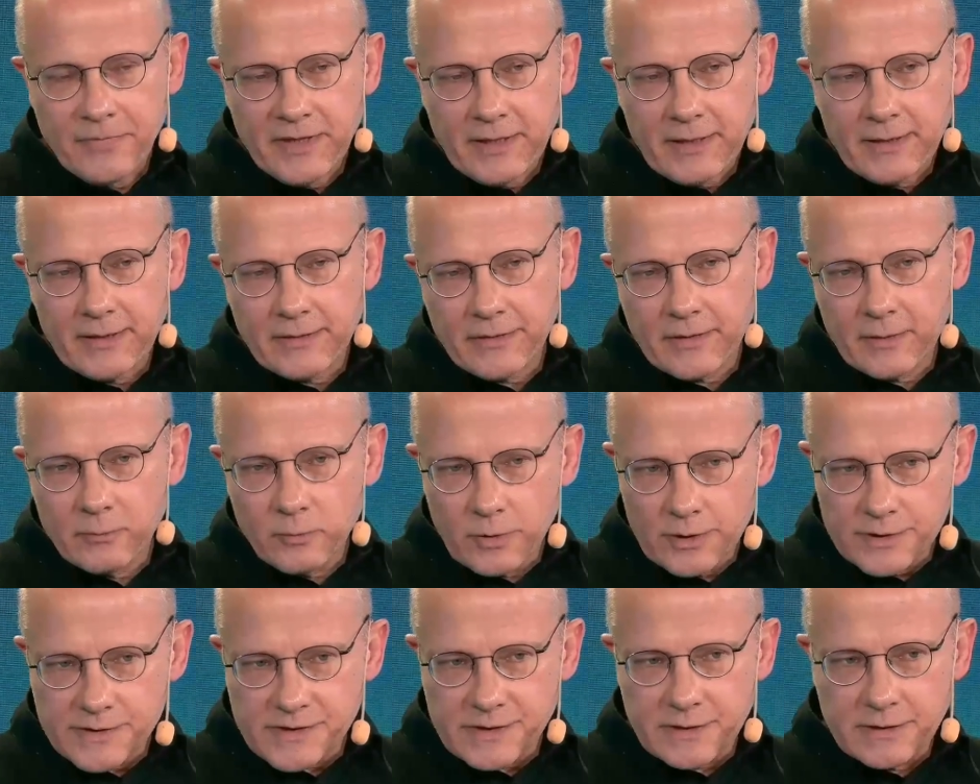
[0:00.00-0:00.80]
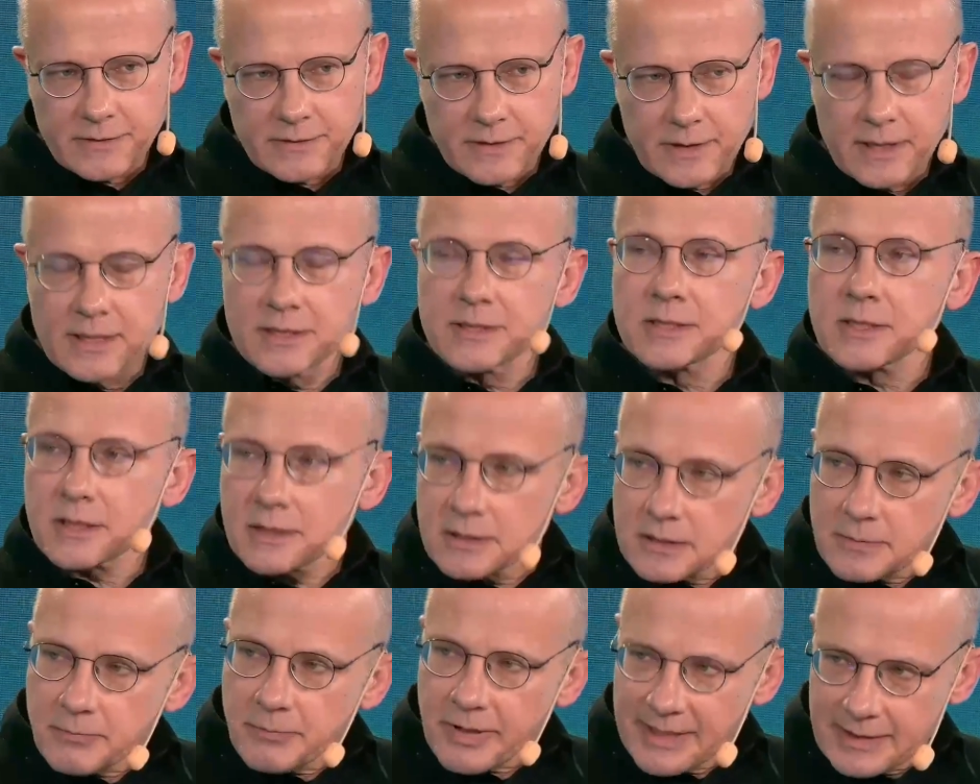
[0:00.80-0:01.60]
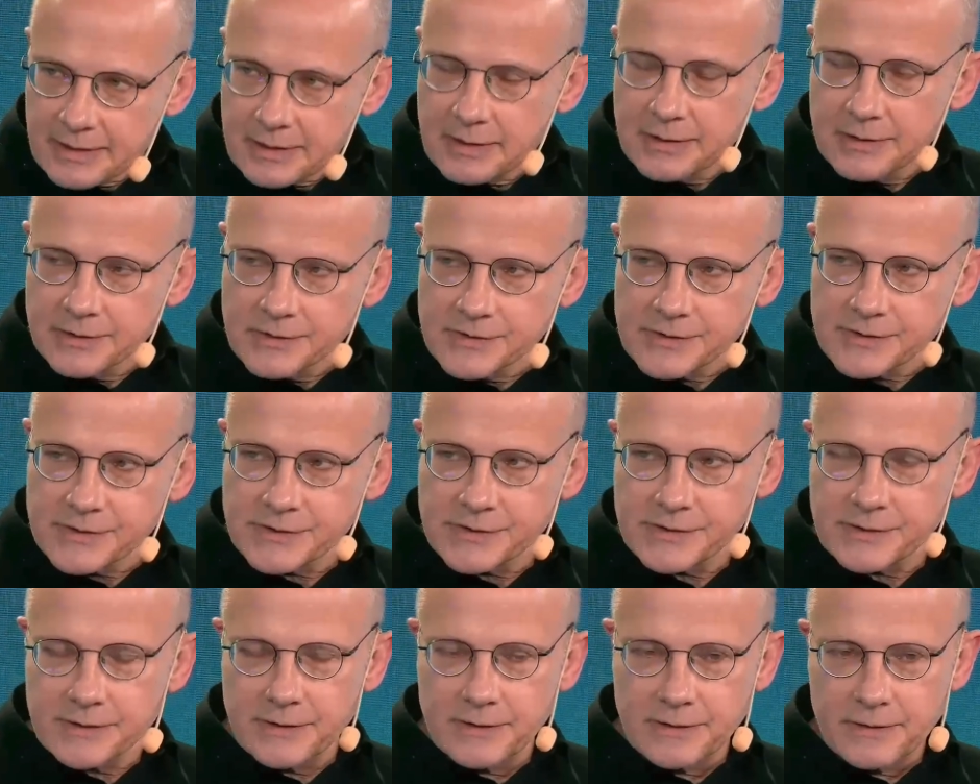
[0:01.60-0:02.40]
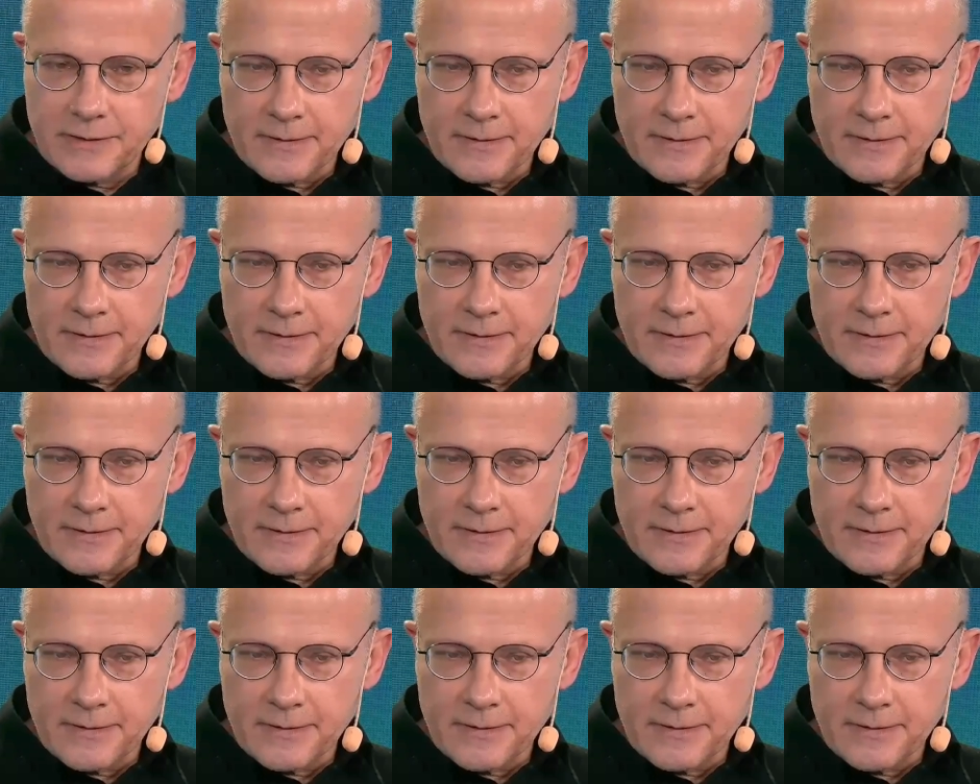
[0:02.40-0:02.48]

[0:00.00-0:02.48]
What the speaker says: And there was an interdependence